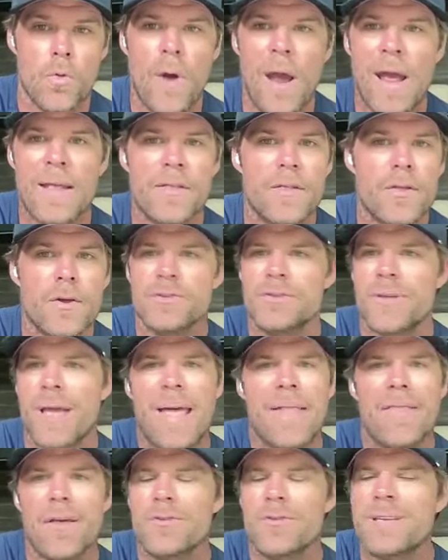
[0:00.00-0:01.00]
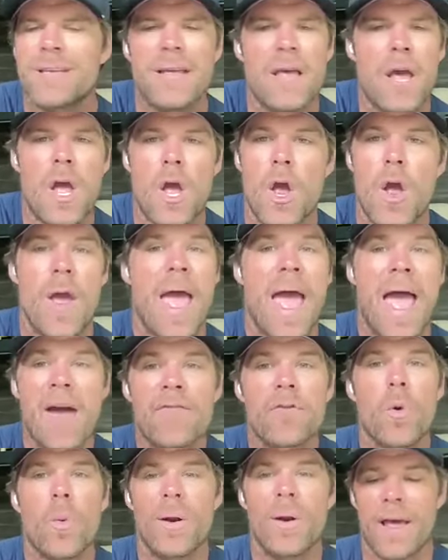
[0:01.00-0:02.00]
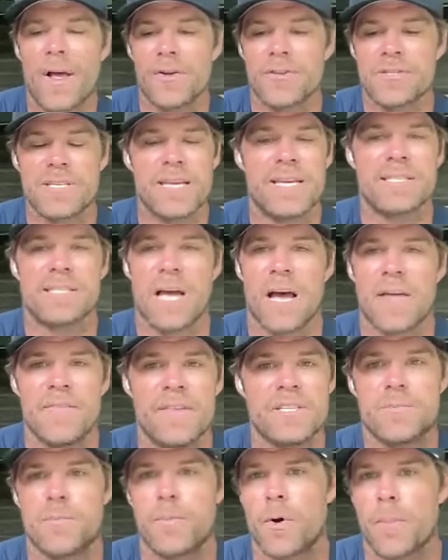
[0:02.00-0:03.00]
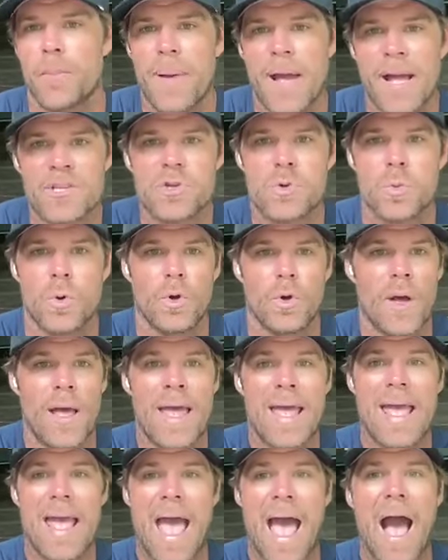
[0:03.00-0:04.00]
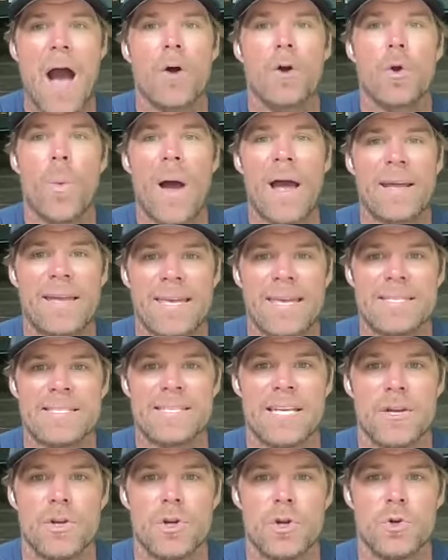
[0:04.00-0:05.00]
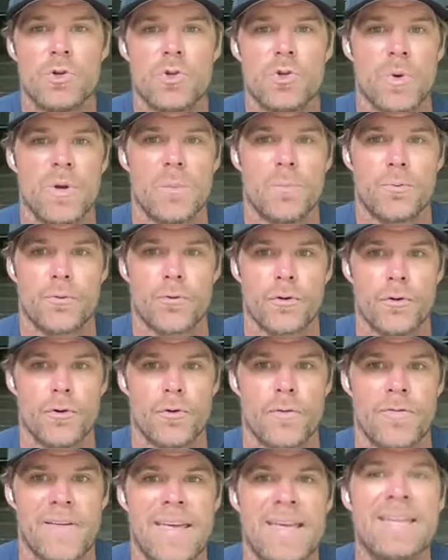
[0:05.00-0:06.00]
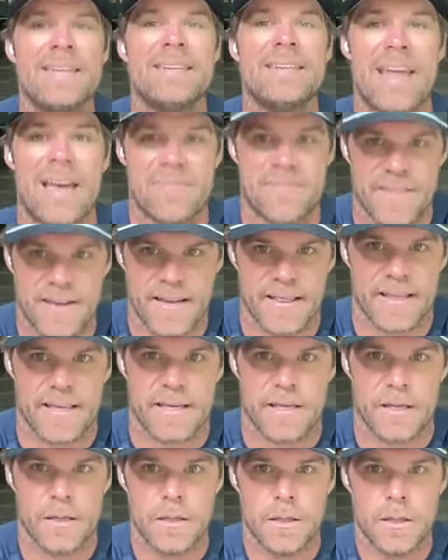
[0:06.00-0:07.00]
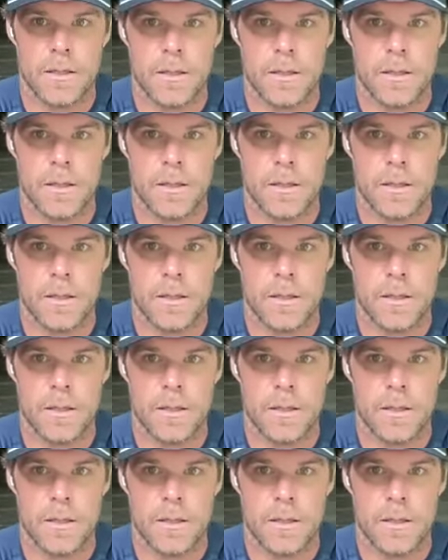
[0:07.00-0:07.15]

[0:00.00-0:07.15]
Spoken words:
Right. Everyone else is on this perpetual, how do I continue to improve indefinitely?